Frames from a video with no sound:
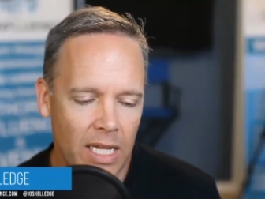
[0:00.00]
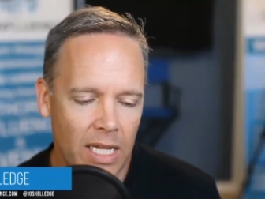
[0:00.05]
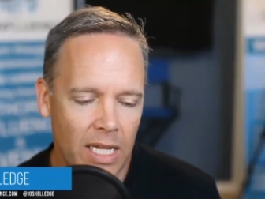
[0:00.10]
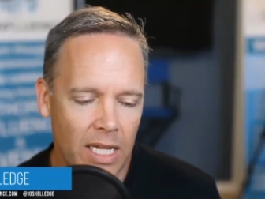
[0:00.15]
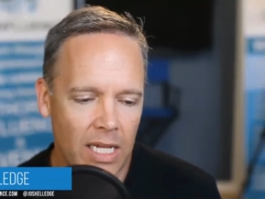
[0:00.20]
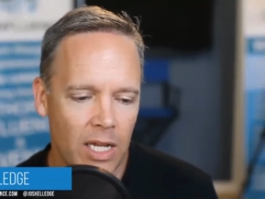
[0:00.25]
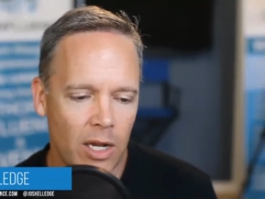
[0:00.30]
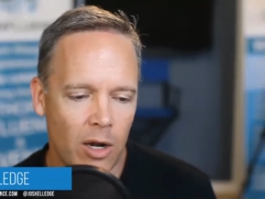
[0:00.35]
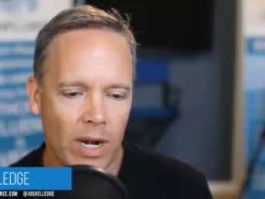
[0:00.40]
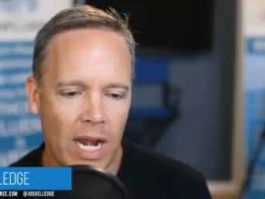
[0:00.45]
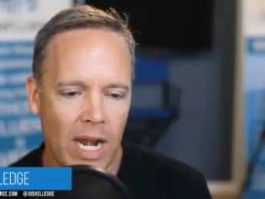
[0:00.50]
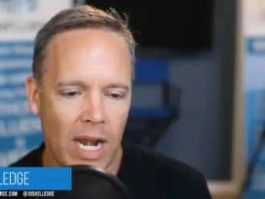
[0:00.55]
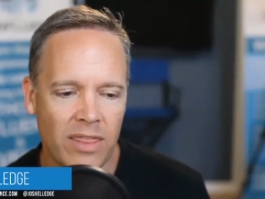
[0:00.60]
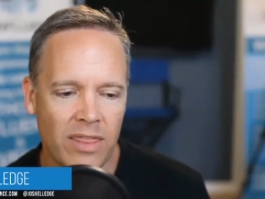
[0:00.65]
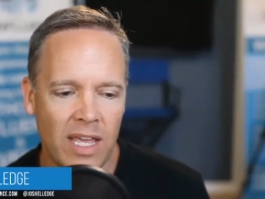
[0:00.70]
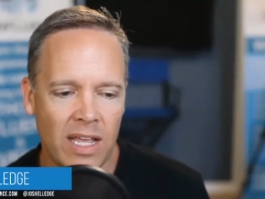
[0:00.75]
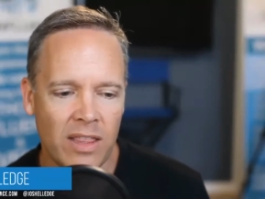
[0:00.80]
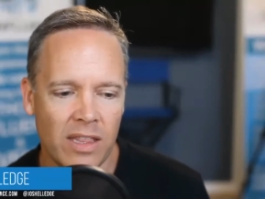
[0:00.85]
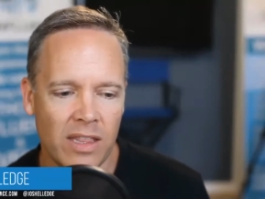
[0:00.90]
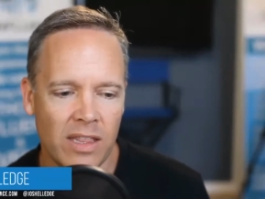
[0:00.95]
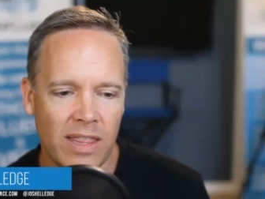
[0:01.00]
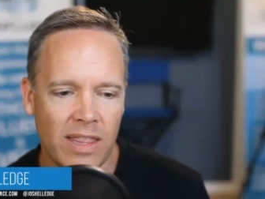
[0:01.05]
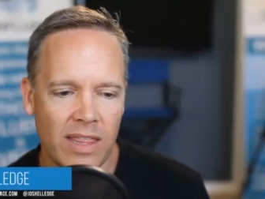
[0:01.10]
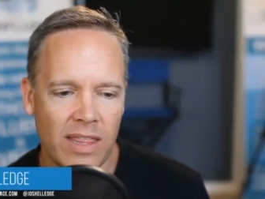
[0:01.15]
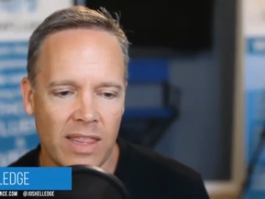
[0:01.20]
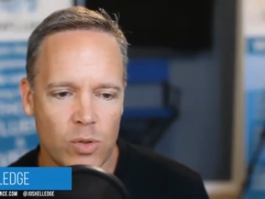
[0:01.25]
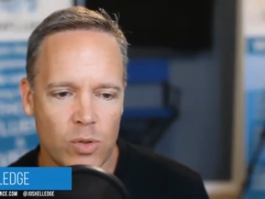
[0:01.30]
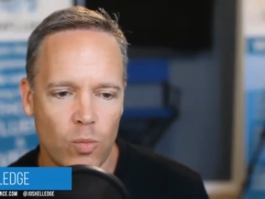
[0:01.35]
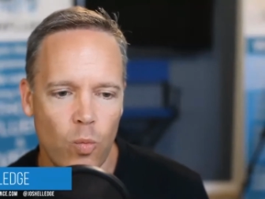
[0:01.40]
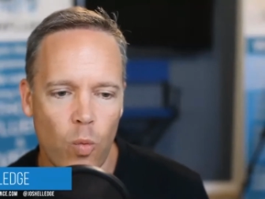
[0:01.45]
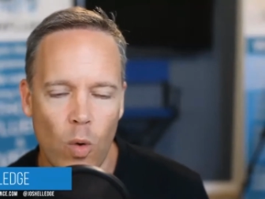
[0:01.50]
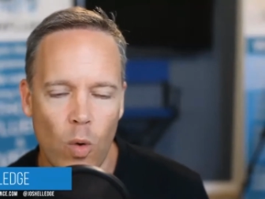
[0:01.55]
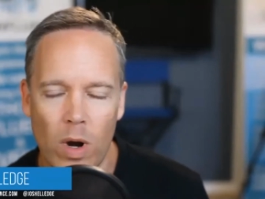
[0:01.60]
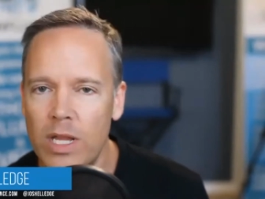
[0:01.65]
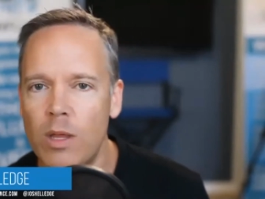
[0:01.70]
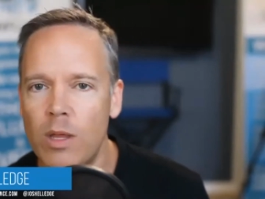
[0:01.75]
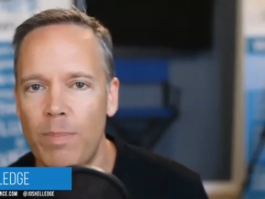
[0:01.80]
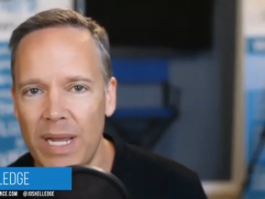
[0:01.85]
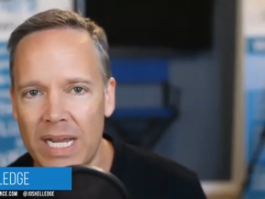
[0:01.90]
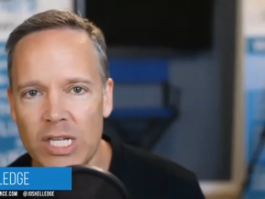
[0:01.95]
you know, and I think that that's
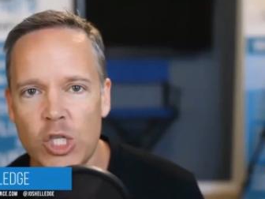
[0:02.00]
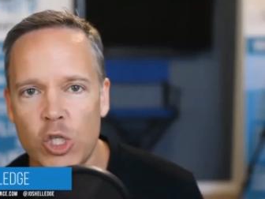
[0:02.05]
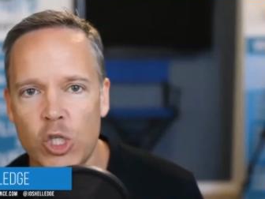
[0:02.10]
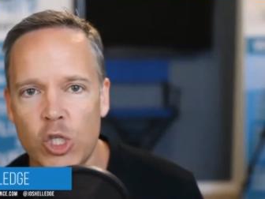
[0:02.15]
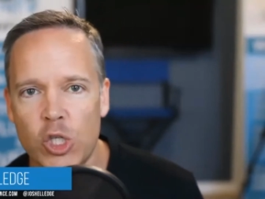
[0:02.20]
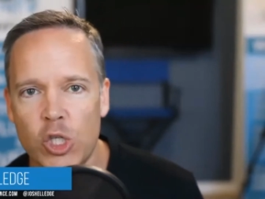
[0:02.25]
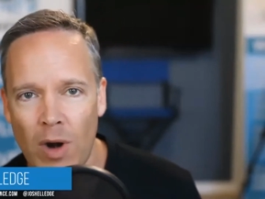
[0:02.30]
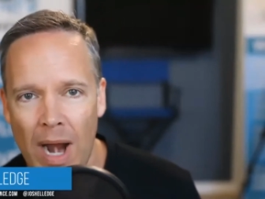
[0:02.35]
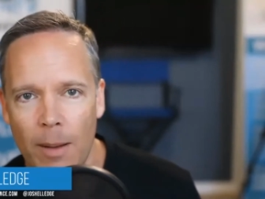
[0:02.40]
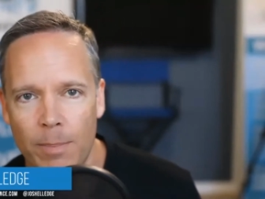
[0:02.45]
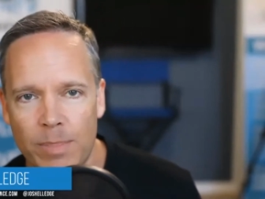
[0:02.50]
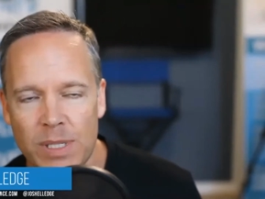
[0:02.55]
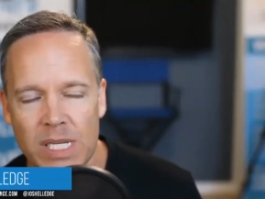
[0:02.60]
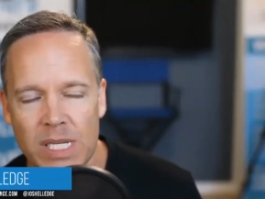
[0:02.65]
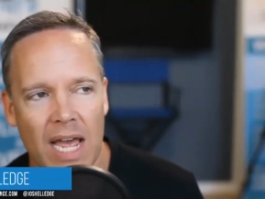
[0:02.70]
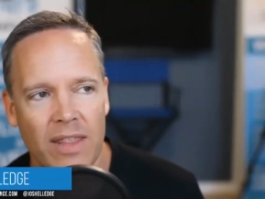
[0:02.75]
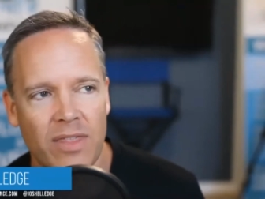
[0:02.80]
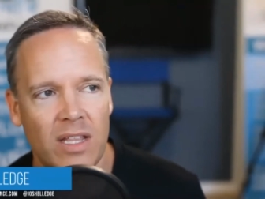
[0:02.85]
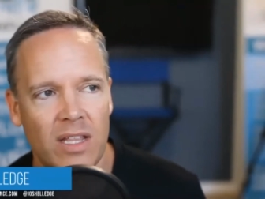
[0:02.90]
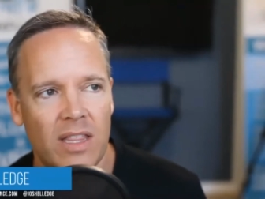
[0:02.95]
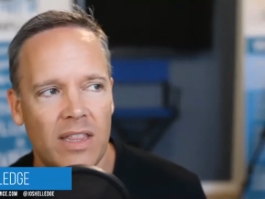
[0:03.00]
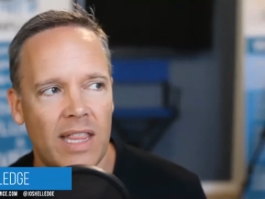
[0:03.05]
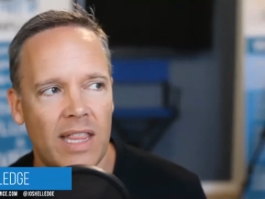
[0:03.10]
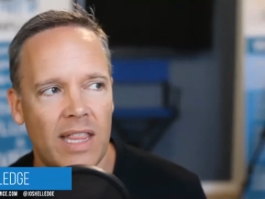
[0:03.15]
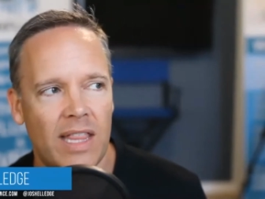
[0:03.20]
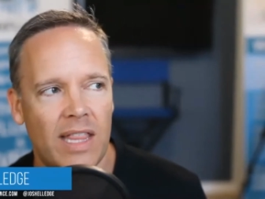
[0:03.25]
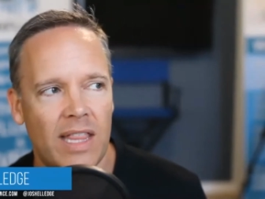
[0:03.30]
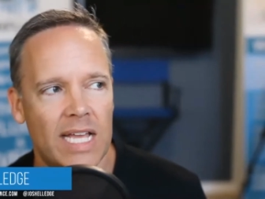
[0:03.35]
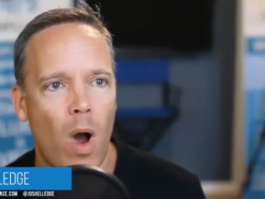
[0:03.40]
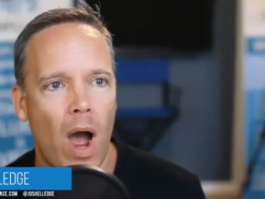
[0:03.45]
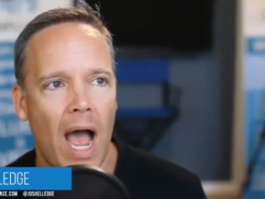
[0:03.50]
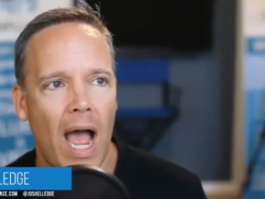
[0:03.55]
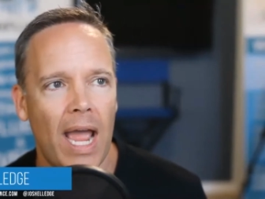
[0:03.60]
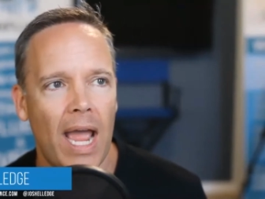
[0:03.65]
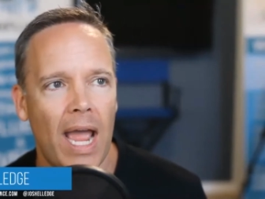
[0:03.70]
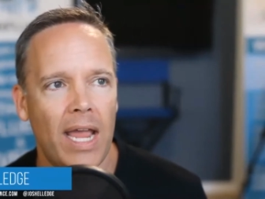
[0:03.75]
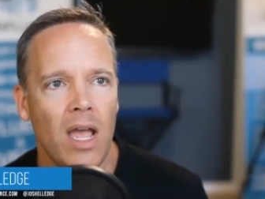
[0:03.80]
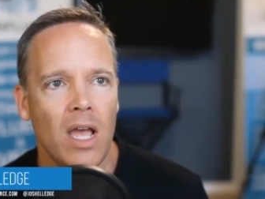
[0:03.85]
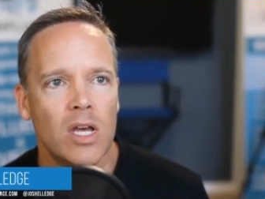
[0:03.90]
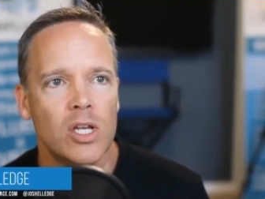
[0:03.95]
one of the biggest traps. I think that that's
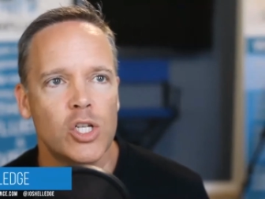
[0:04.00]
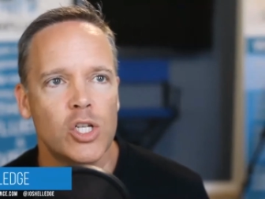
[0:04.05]
why